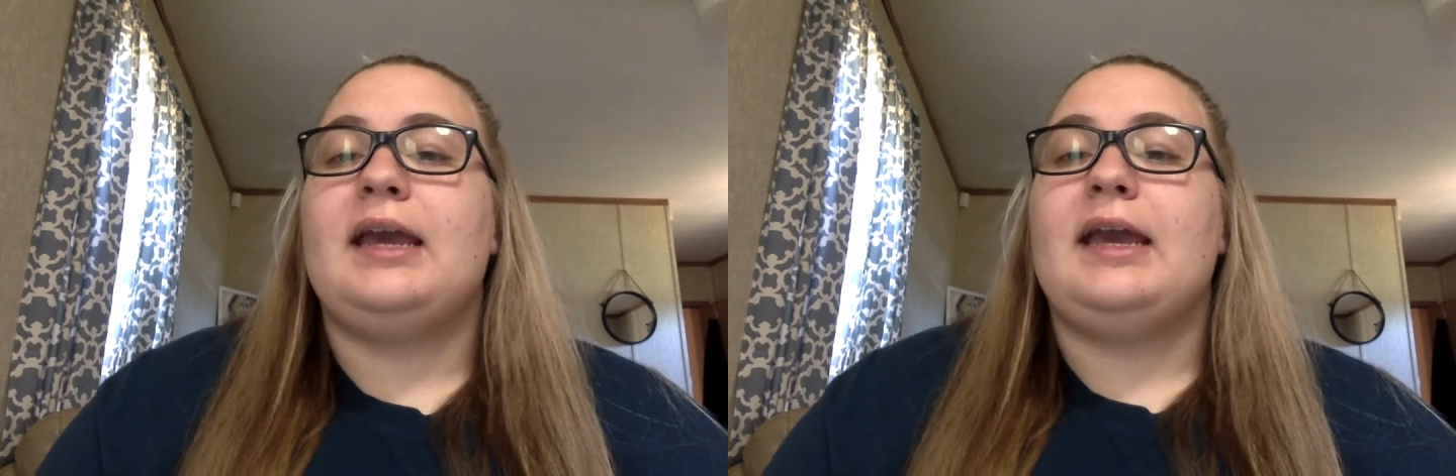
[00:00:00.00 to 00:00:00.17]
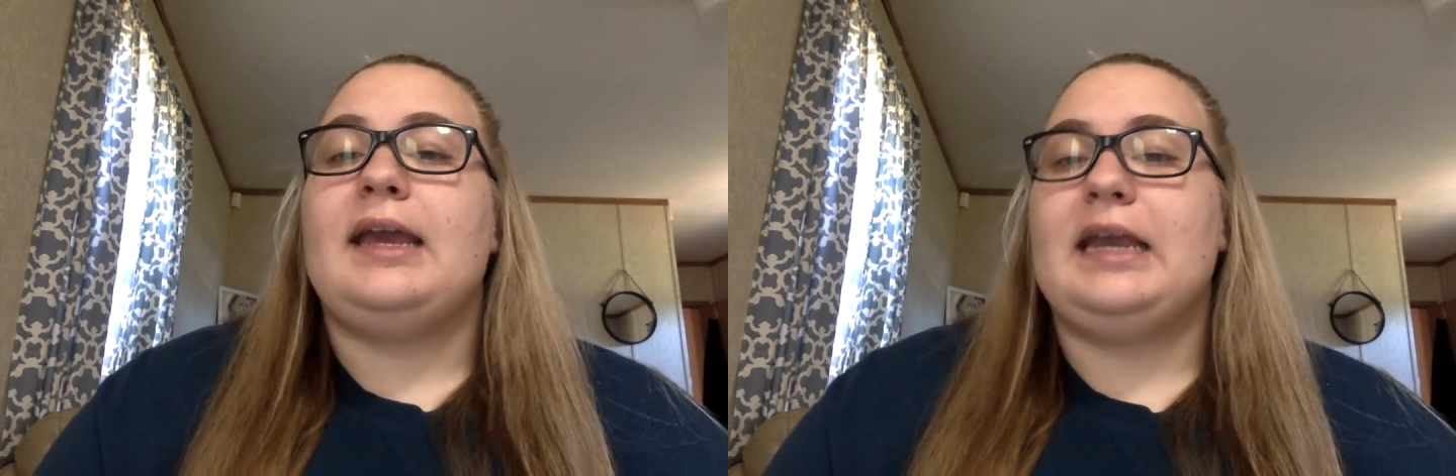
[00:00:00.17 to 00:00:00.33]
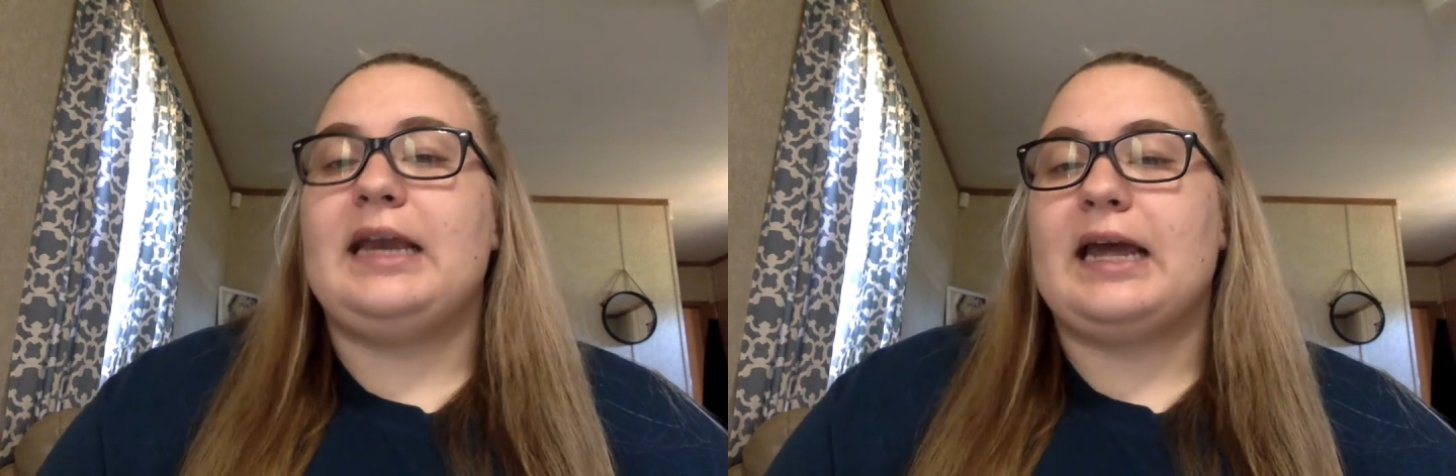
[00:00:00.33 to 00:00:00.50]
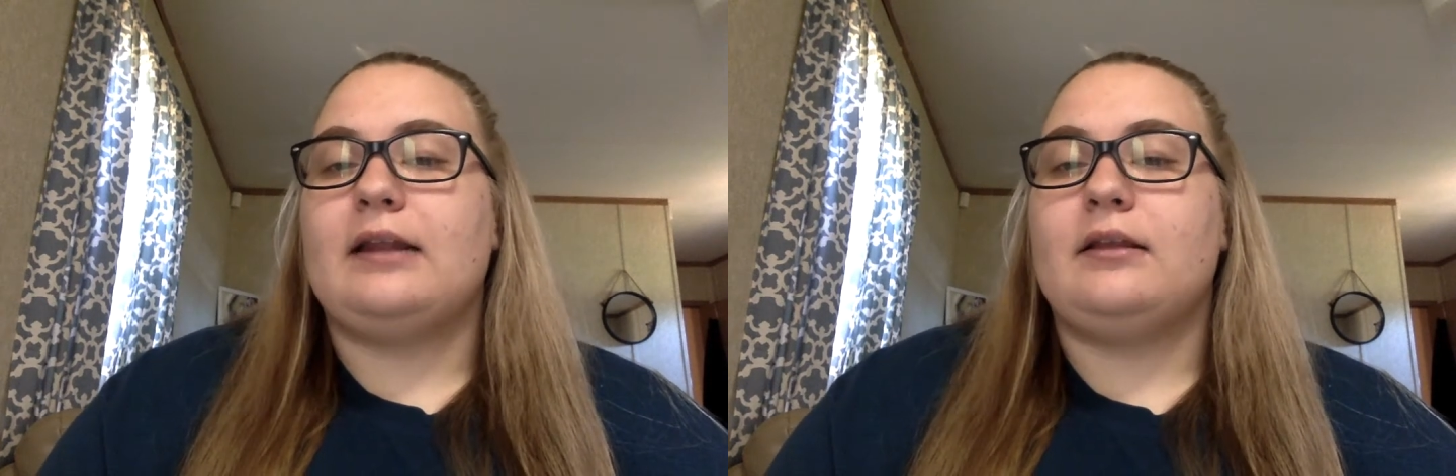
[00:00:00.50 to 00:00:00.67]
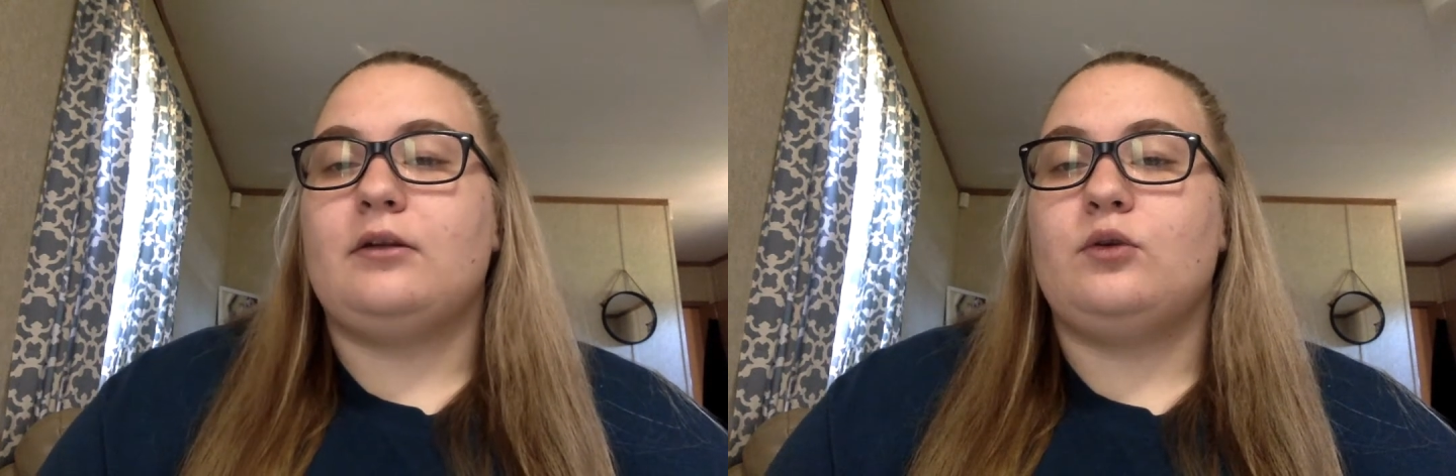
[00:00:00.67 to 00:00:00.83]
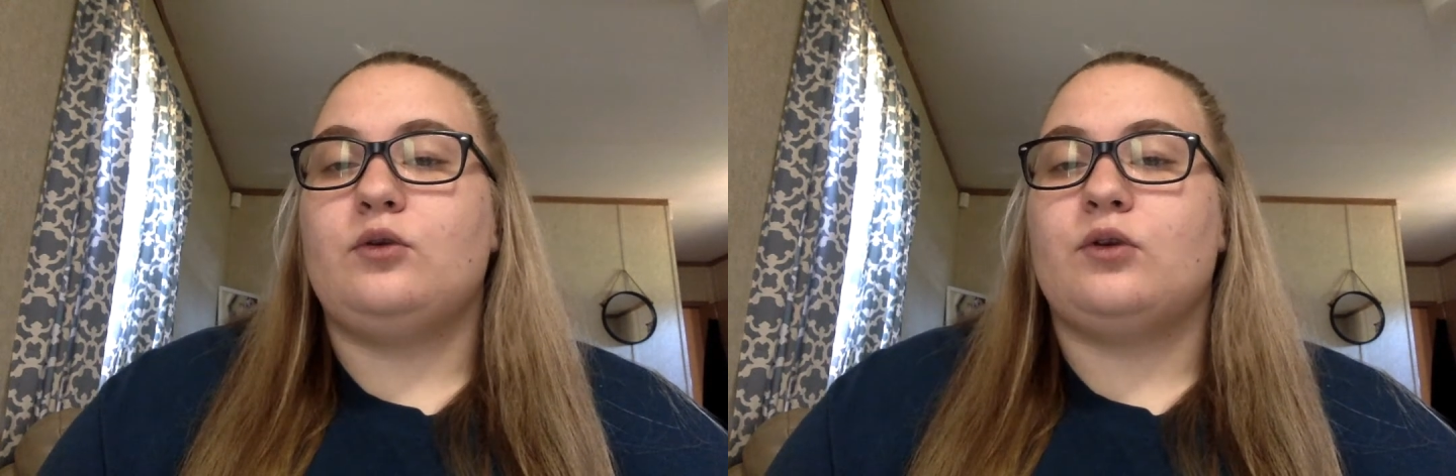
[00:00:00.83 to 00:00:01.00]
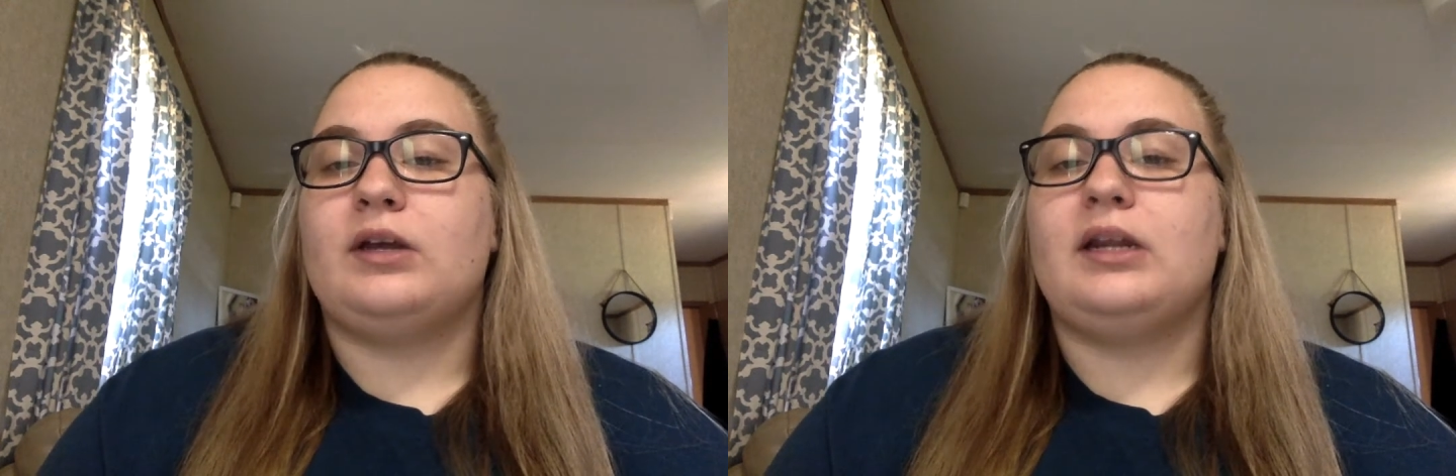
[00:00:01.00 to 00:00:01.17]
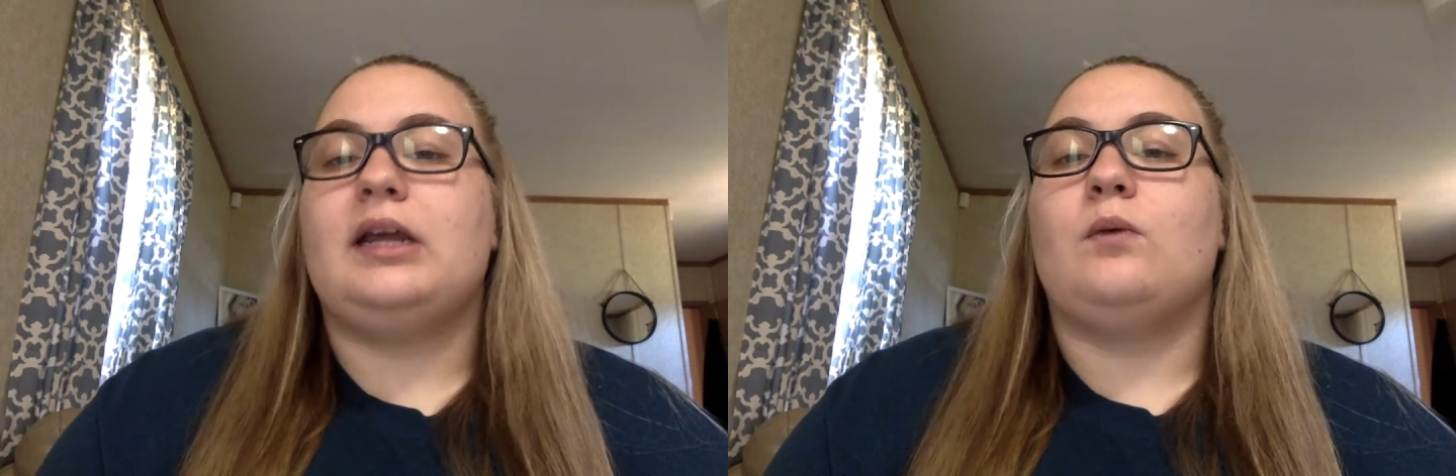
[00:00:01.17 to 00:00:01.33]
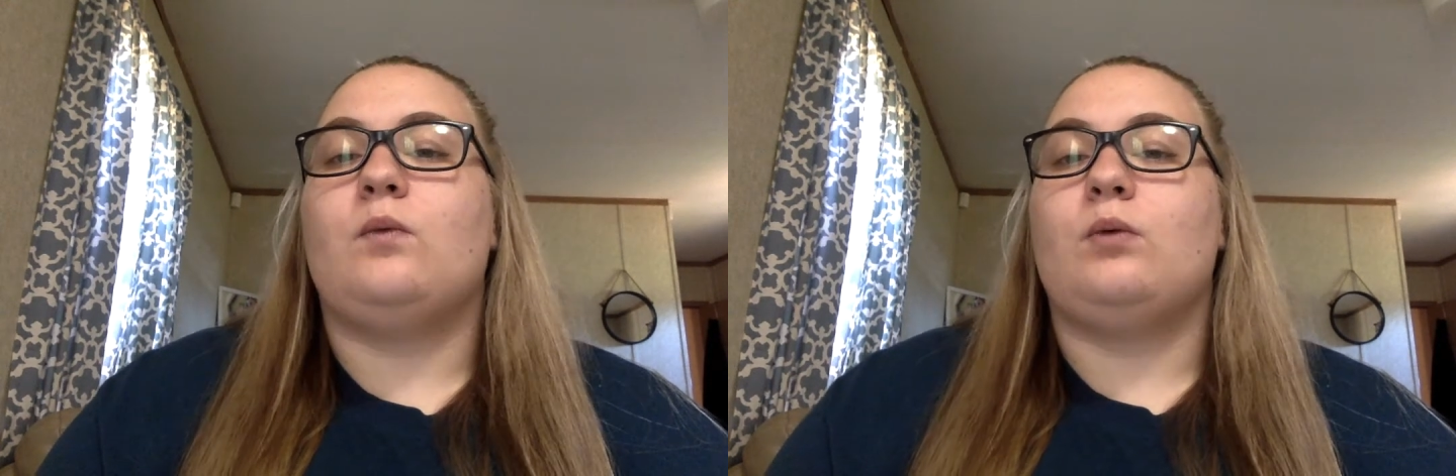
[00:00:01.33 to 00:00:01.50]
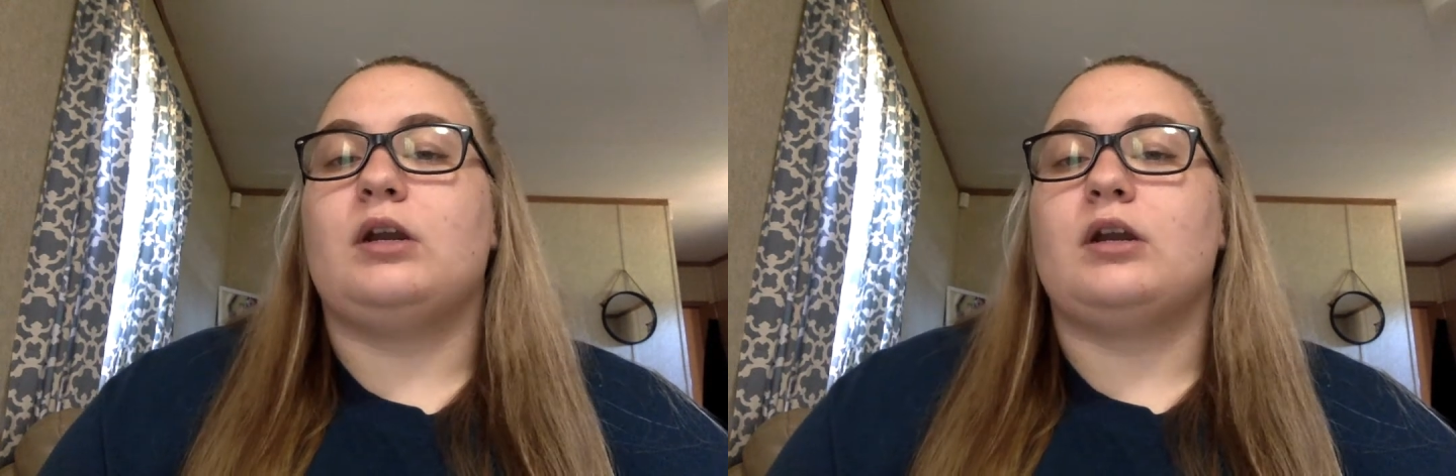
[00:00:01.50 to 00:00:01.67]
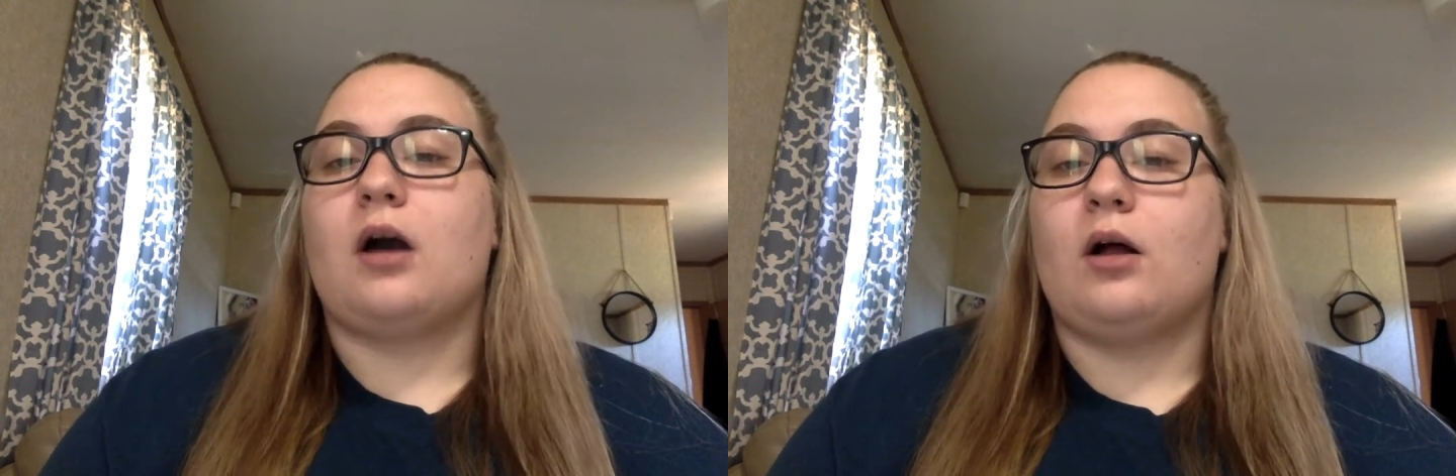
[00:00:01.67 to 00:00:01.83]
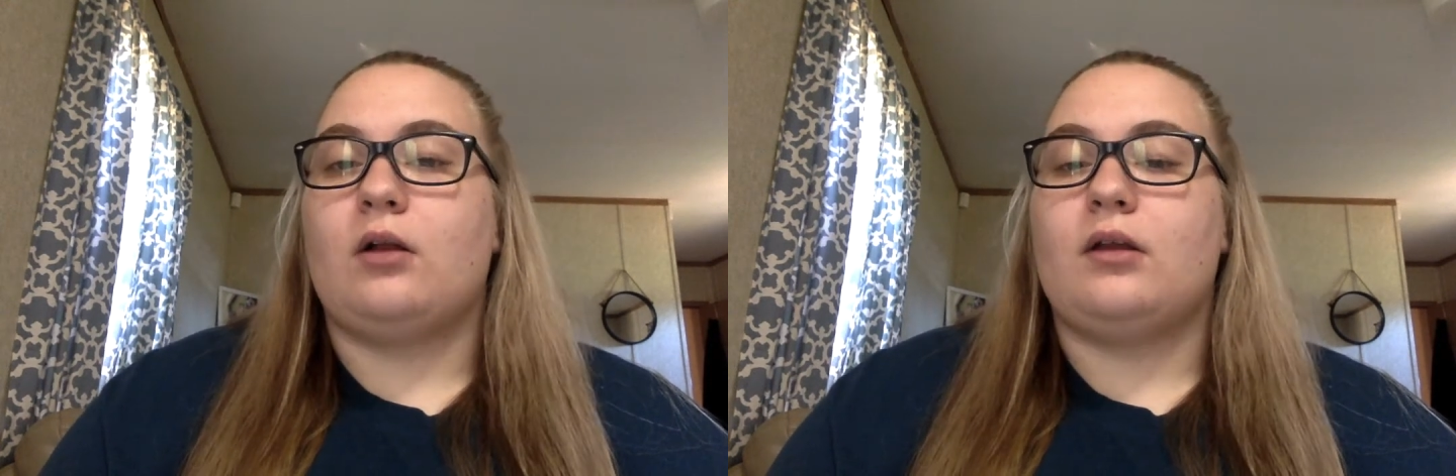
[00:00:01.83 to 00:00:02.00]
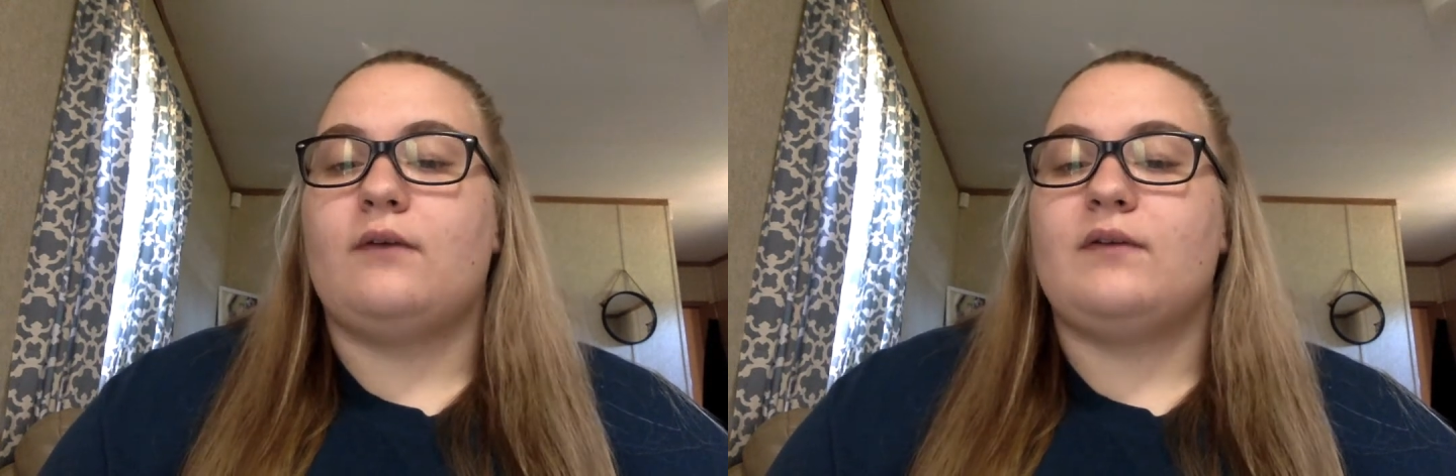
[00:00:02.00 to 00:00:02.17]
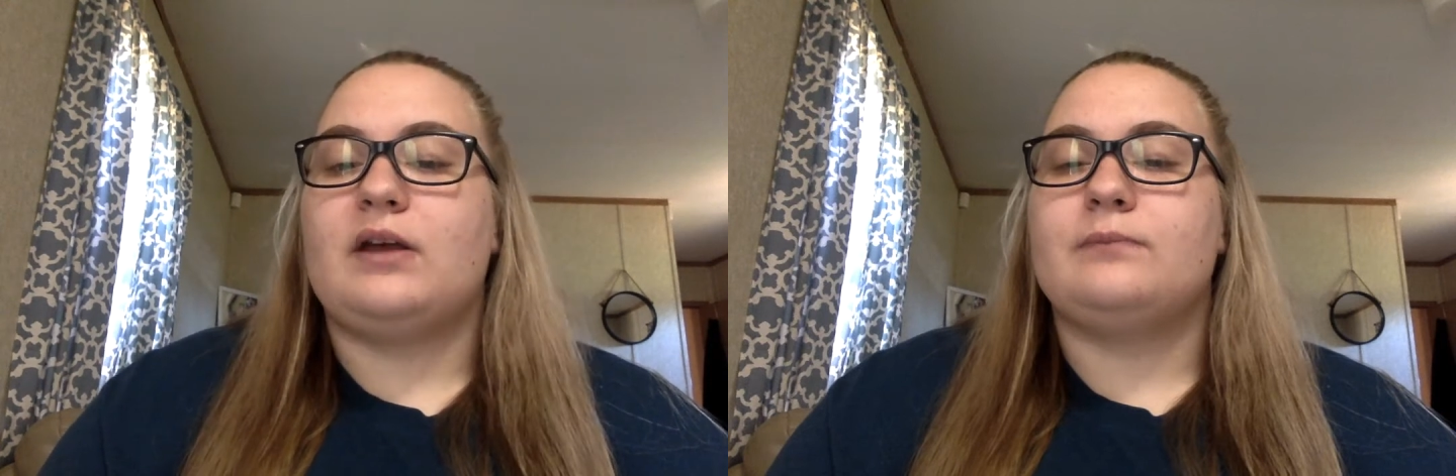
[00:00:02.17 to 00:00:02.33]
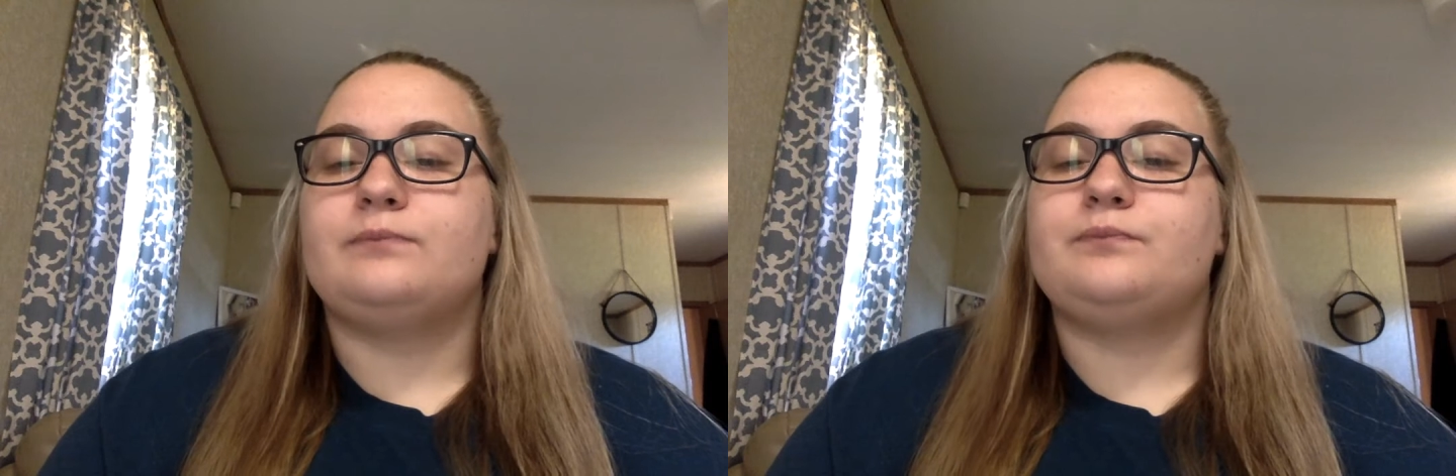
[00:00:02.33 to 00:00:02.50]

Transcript: He got a little greedy and wanted all of it.